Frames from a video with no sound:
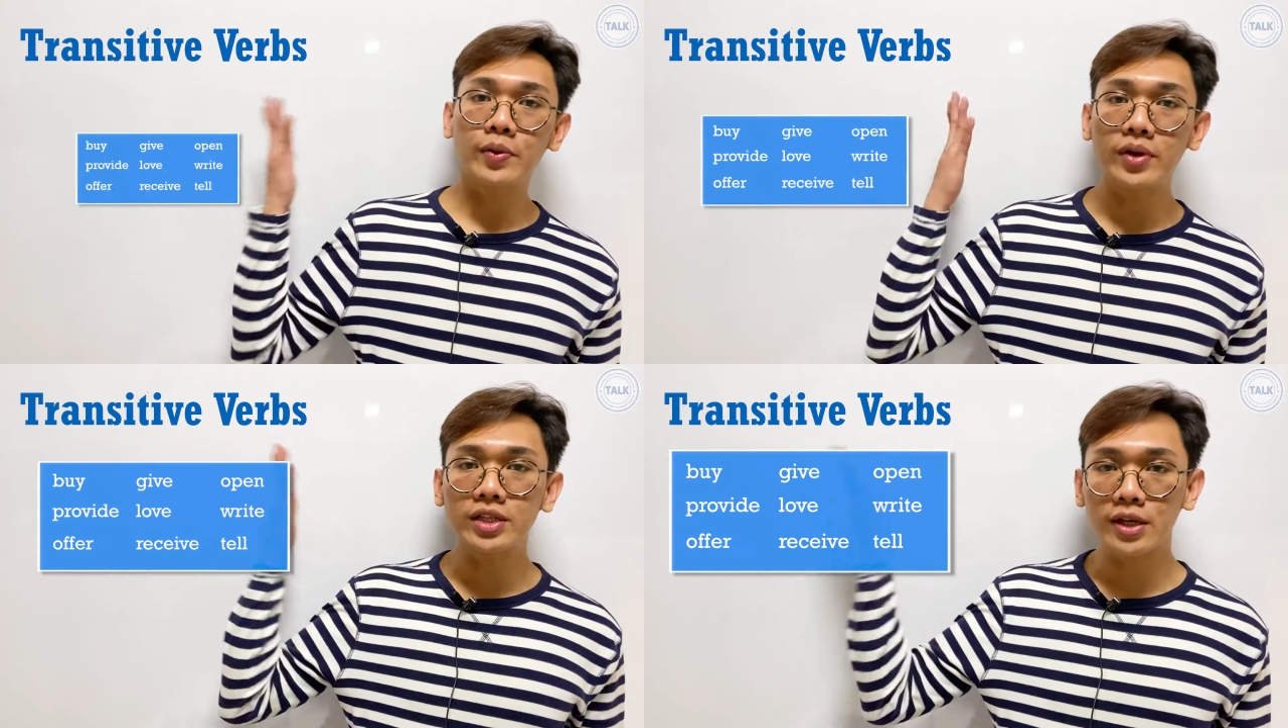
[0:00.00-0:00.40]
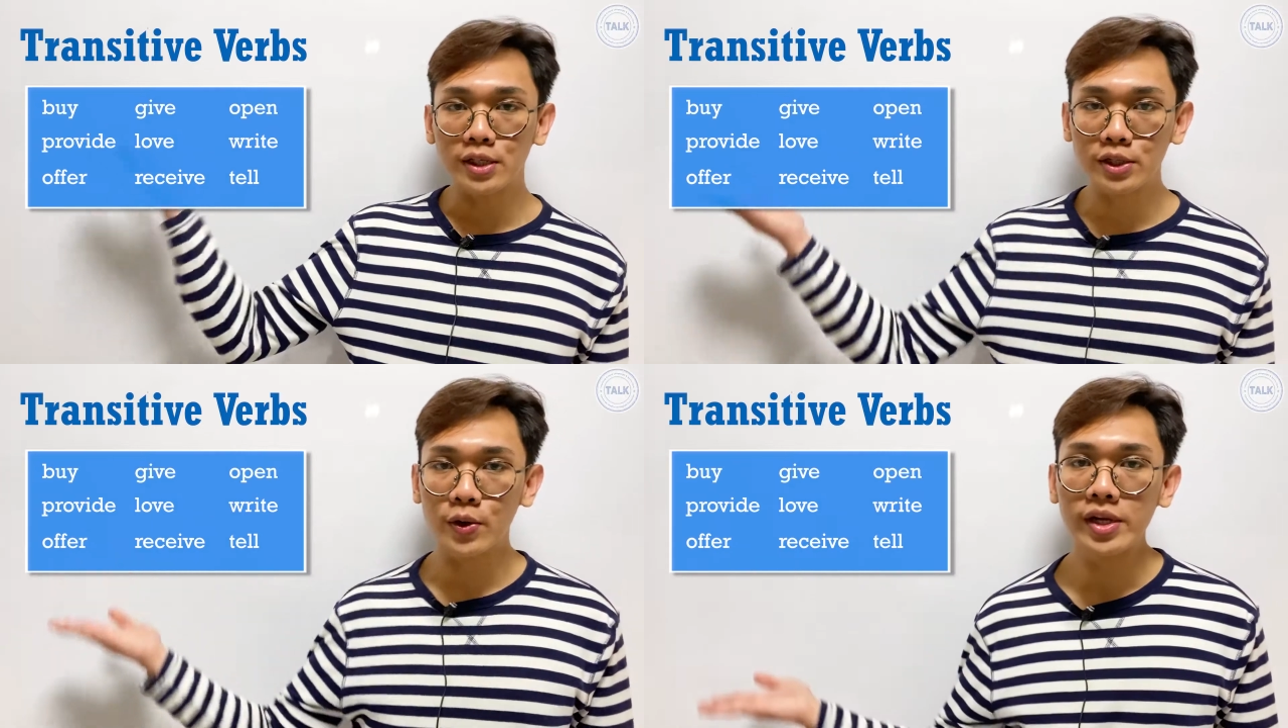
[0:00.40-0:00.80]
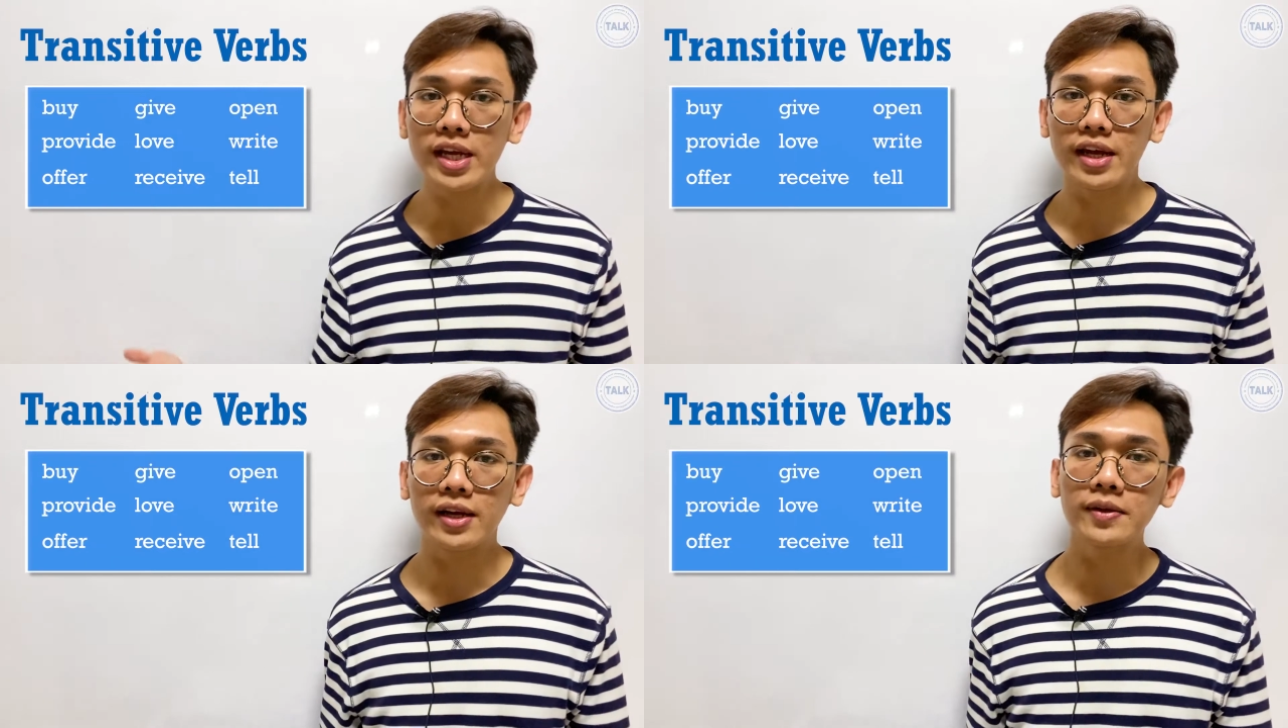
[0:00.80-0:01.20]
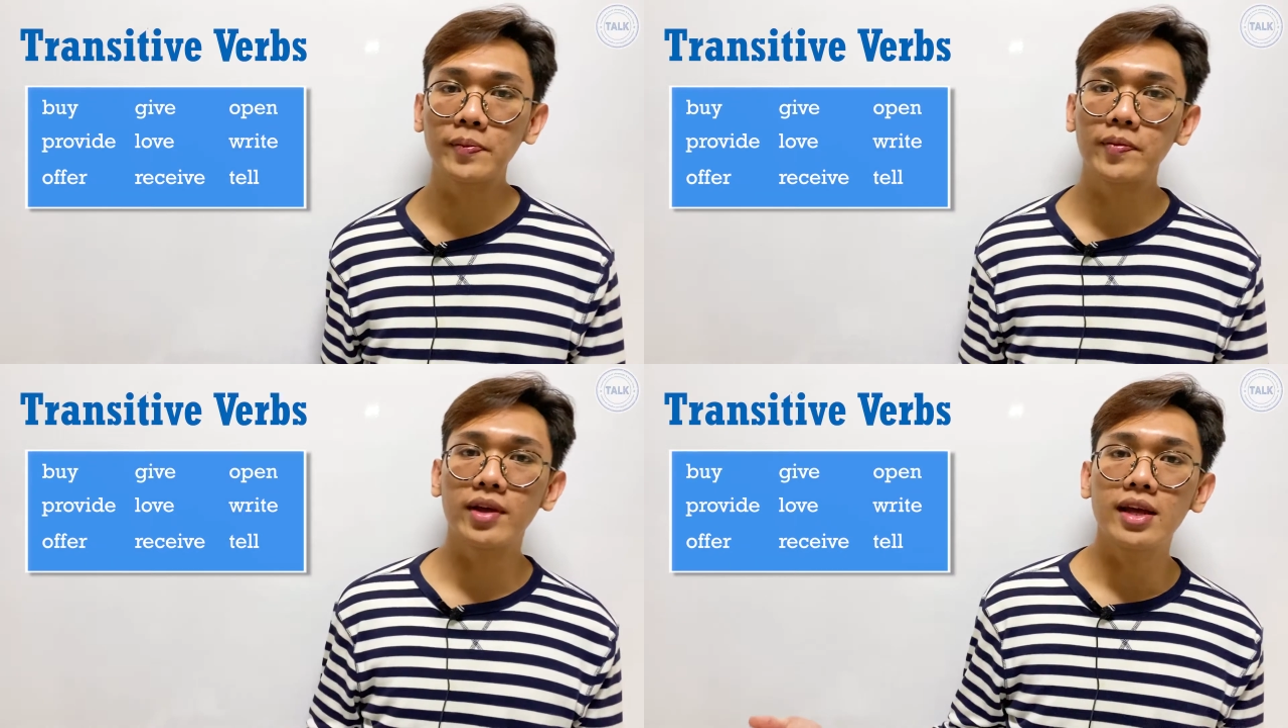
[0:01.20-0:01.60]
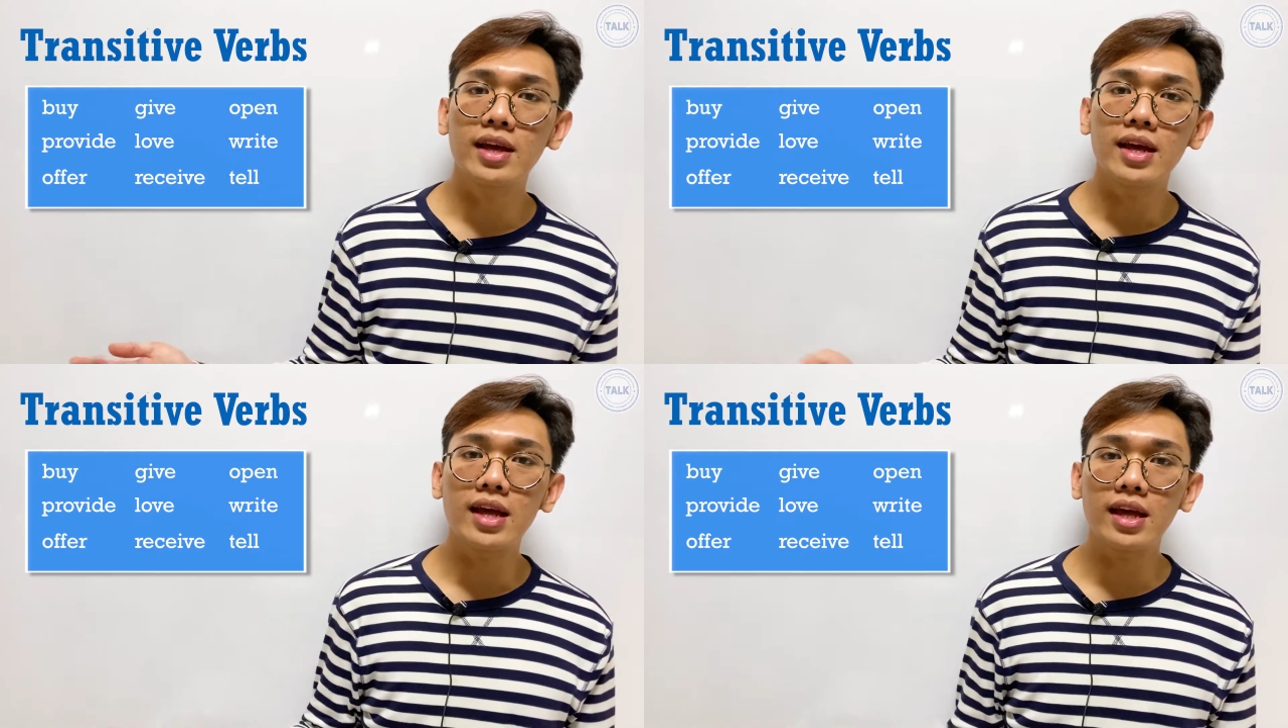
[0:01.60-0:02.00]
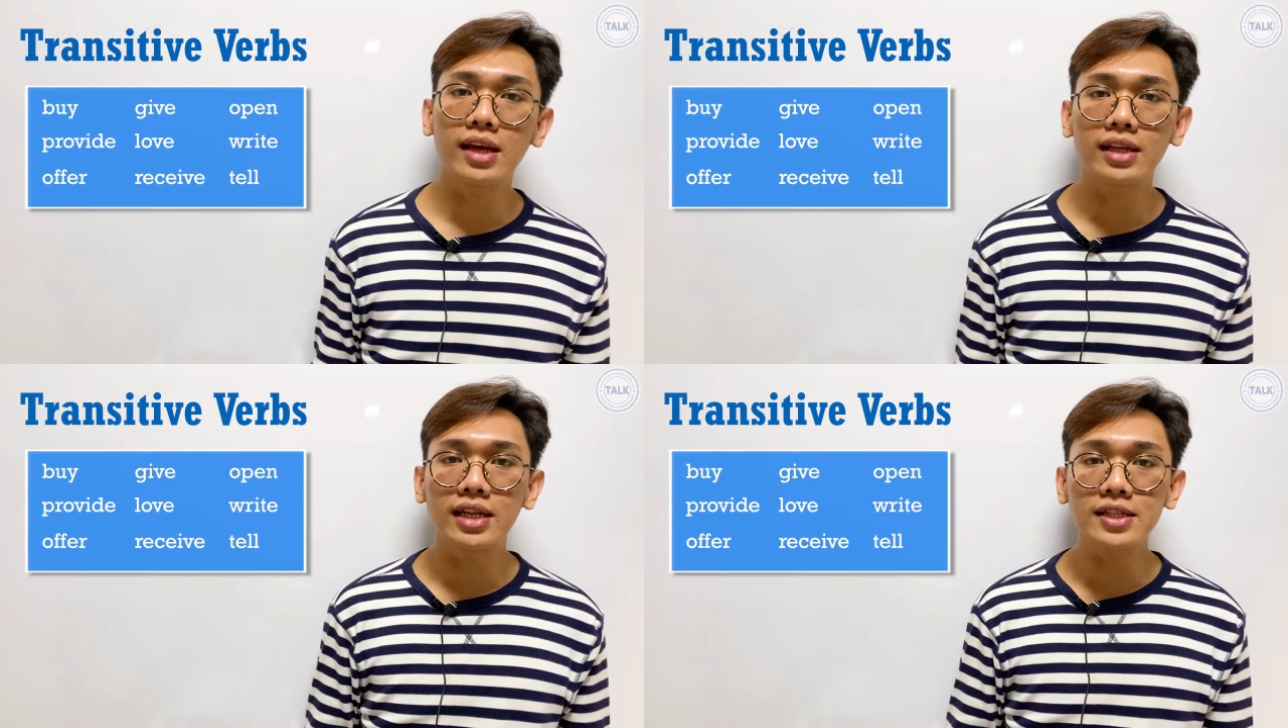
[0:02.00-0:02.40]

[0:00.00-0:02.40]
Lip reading: which are shown here, and